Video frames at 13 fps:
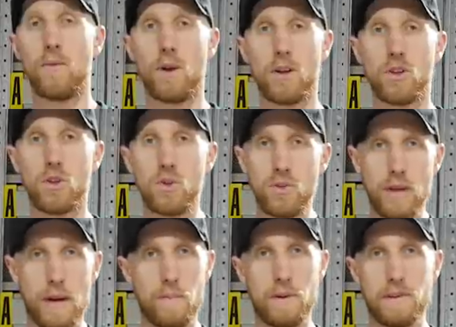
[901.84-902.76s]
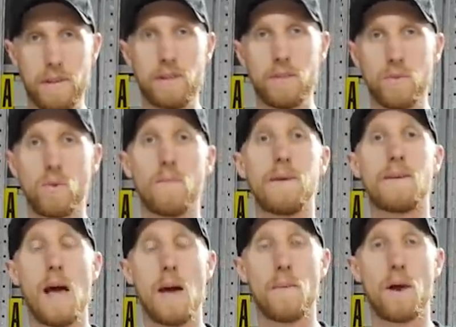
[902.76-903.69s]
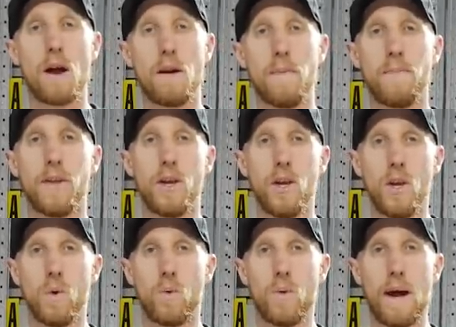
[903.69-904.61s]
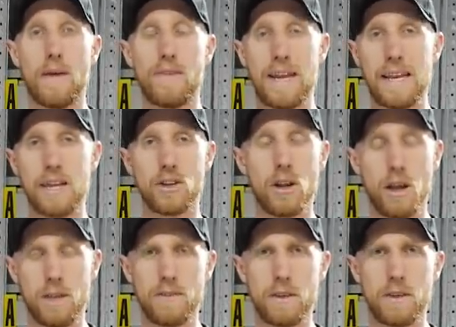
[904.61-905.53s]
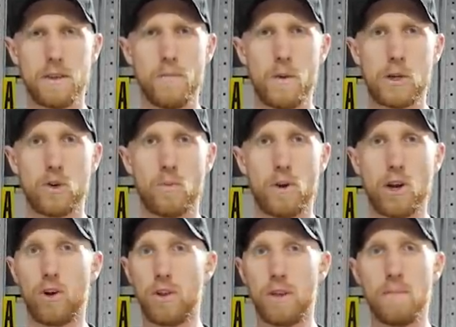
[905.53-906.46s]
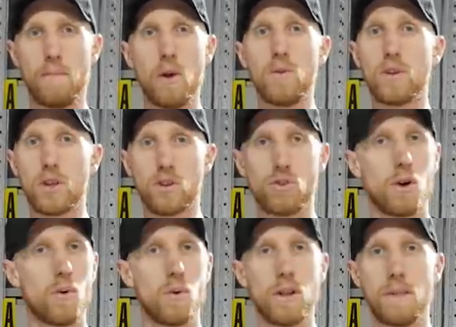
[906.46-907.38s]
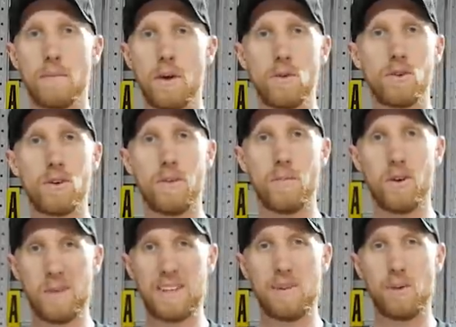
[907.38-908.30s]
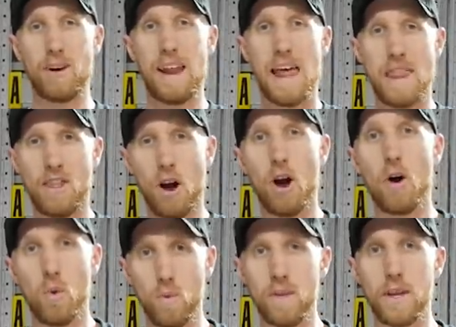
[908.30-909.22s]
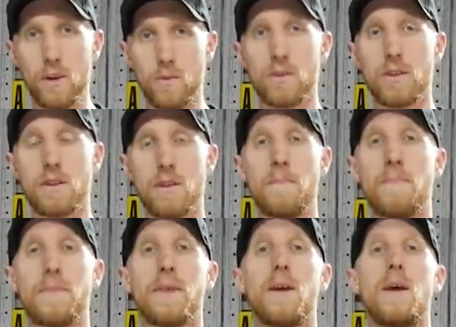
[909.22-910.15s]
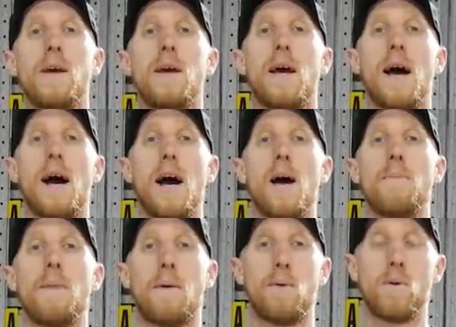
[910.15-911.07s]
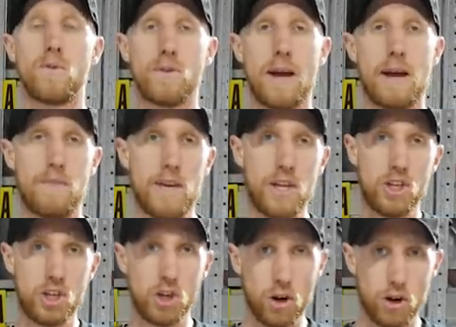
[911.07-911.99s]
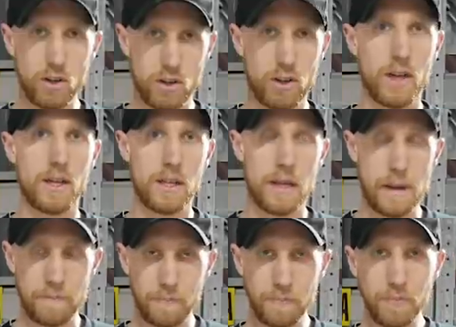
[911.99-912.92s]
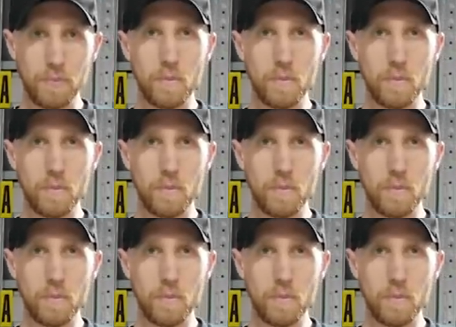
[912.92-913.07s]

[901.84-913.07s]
we run two separate systems when we set up a car. We'll have an ignition live system, which will bring on the motor controller, the motor, bring, basically bring on the whole vehicle system. Um, and we also have a charge side of that,